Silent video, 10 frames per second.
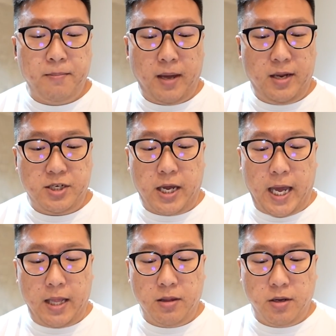manage and
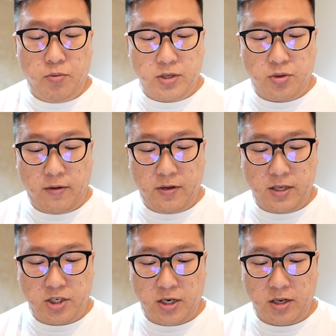handle and whatsoever.
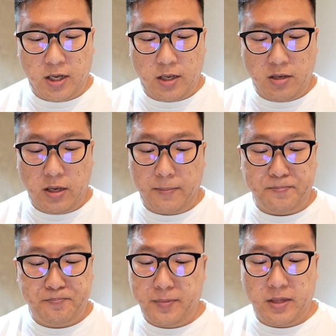Let's check the date. Yep,
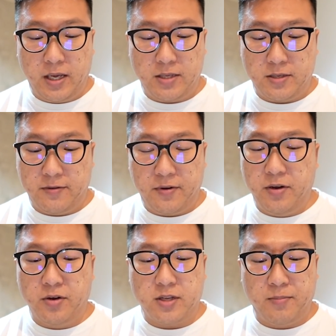that's a very
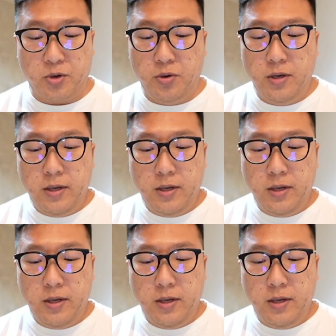long time ago.